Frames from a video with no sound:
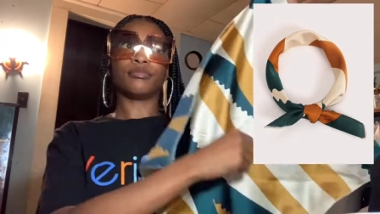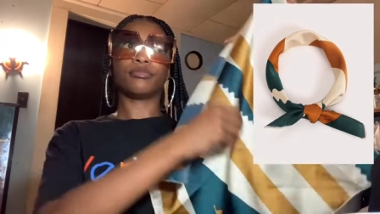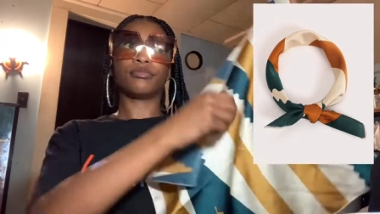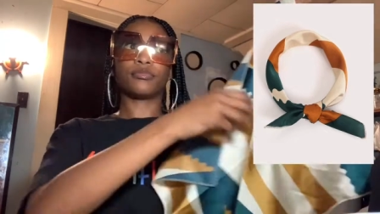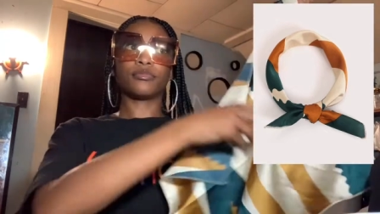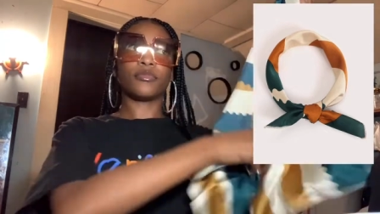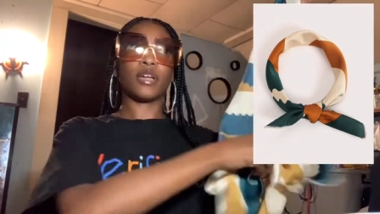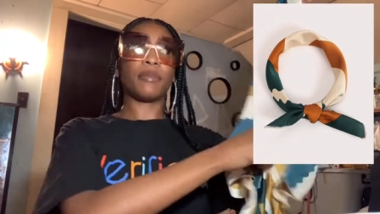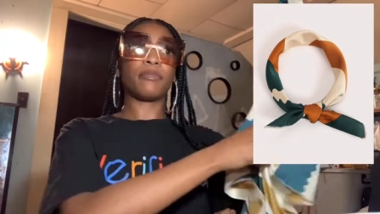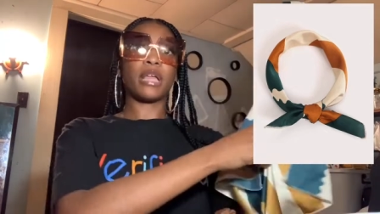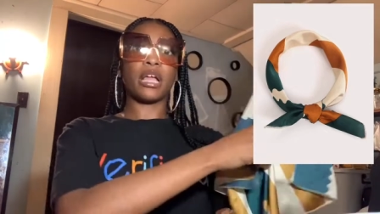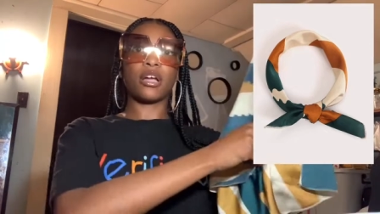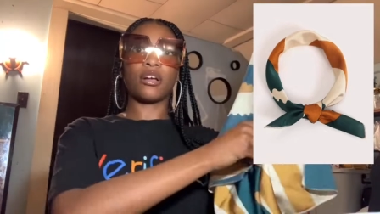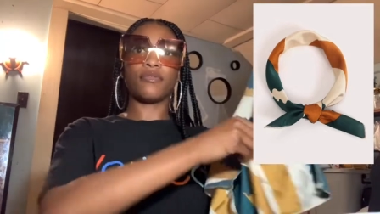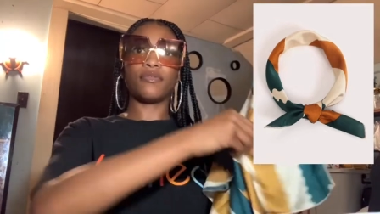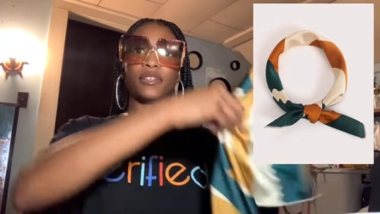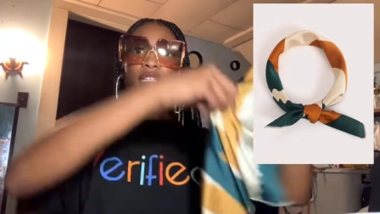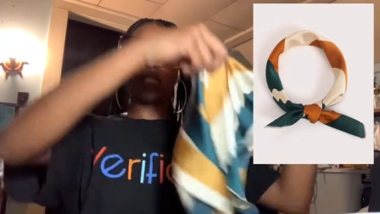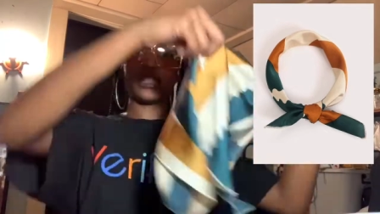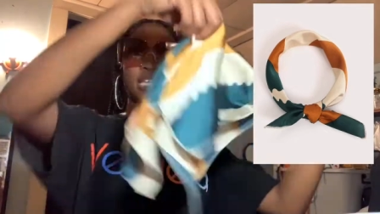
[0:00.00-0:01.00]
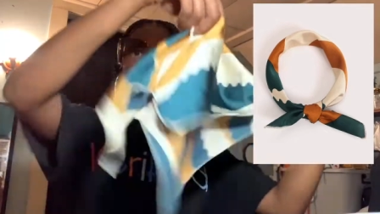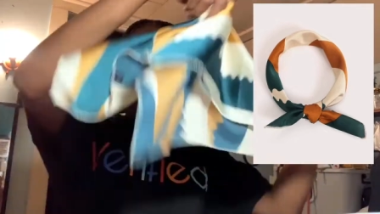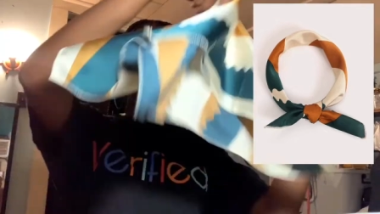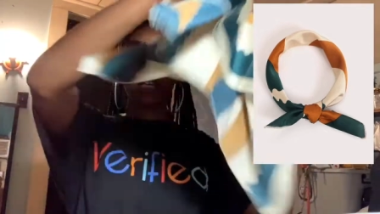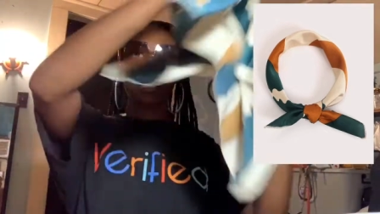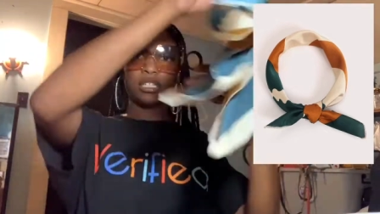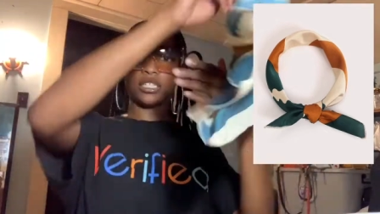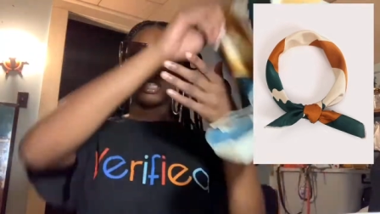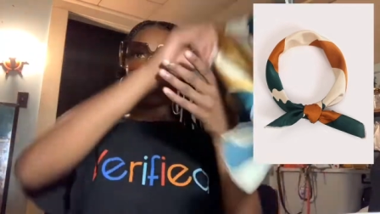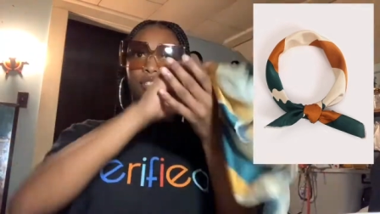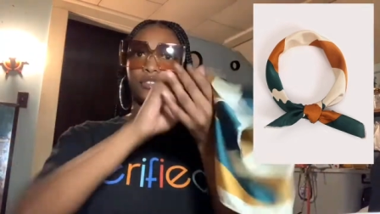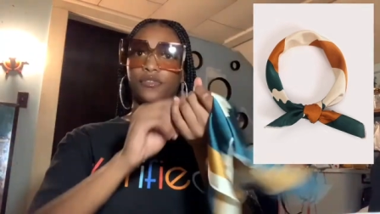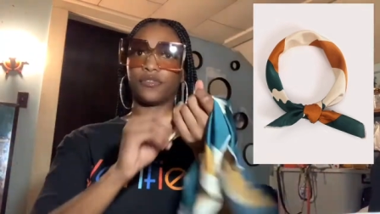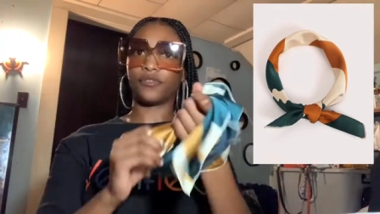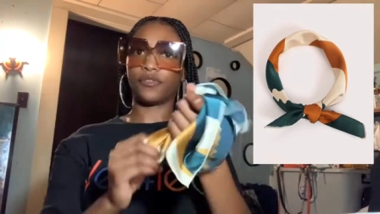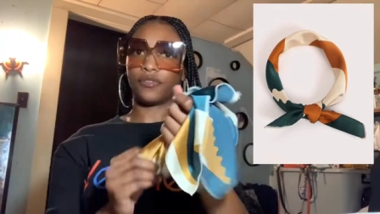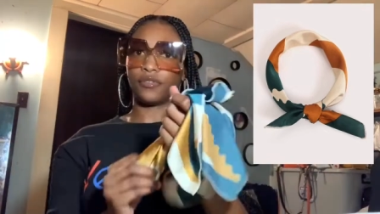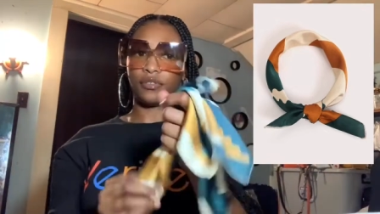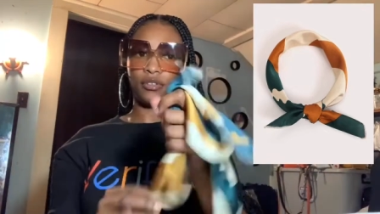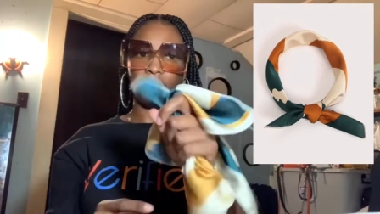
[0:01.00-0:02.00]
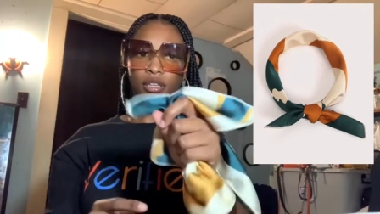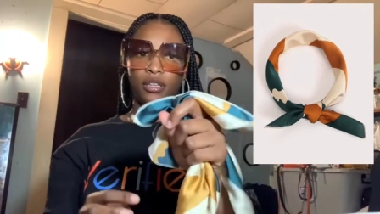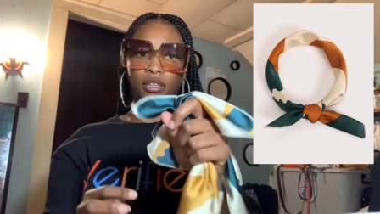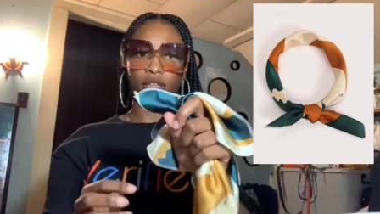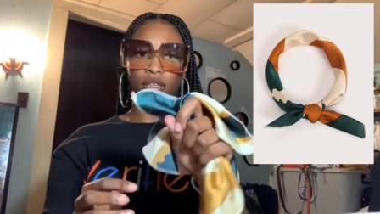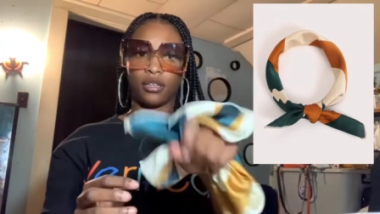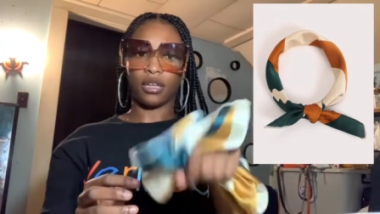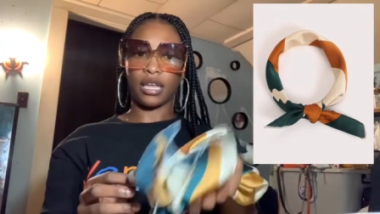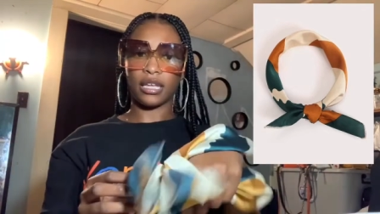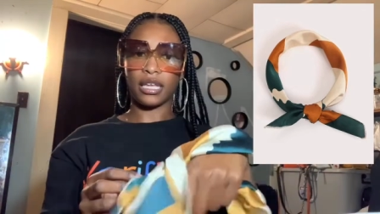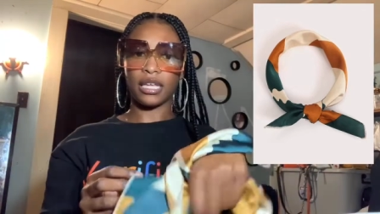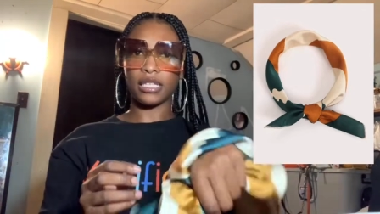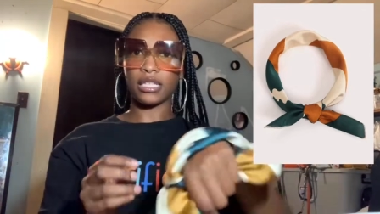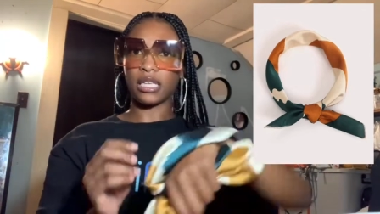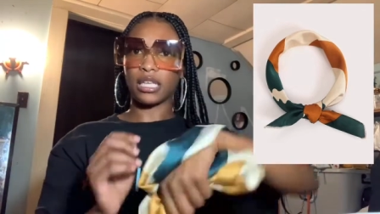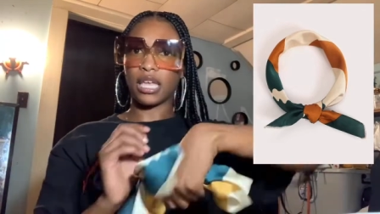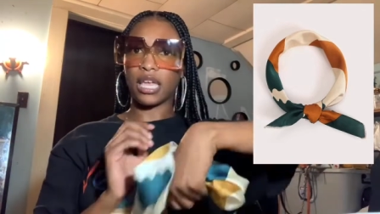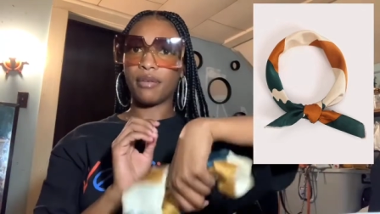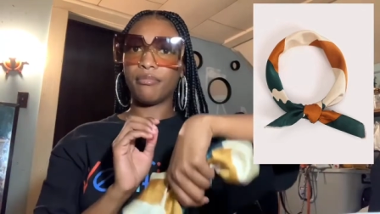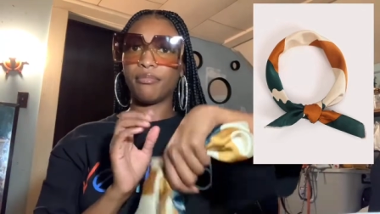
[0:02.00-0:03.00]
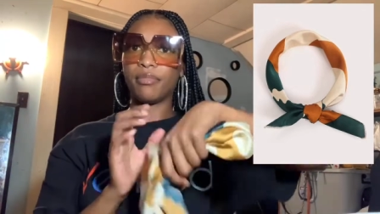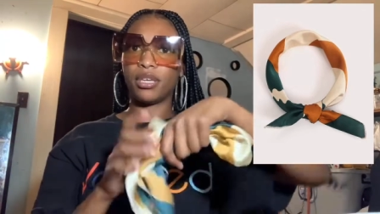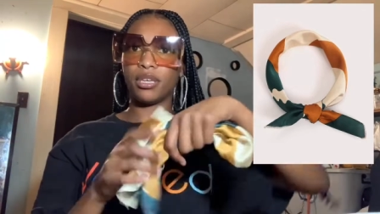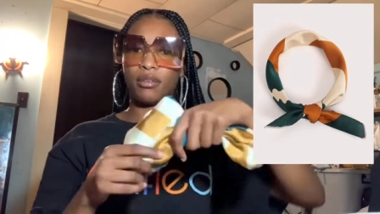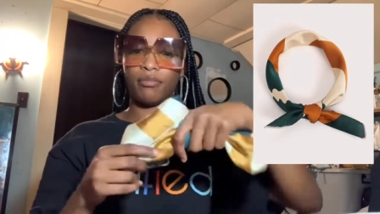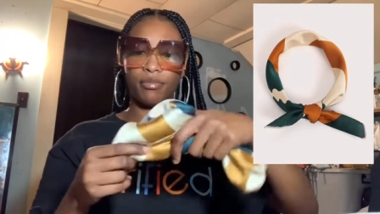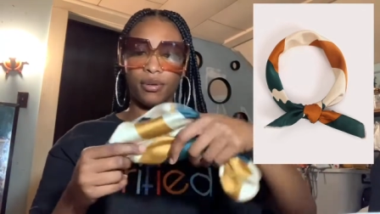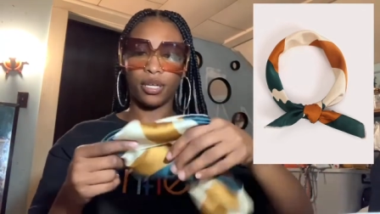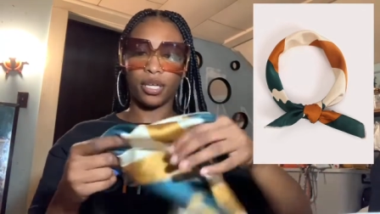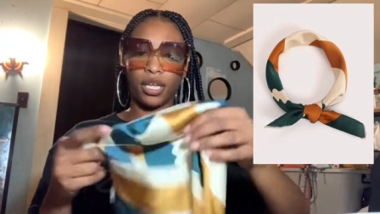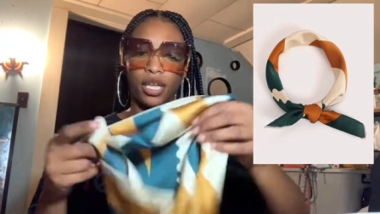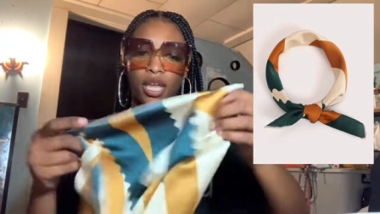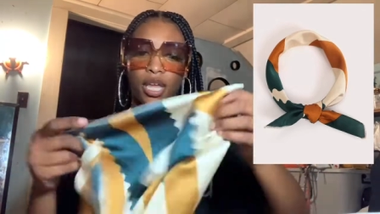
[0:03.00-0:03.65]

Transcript: I'm not going to really say handkerchief. I guess it can be, but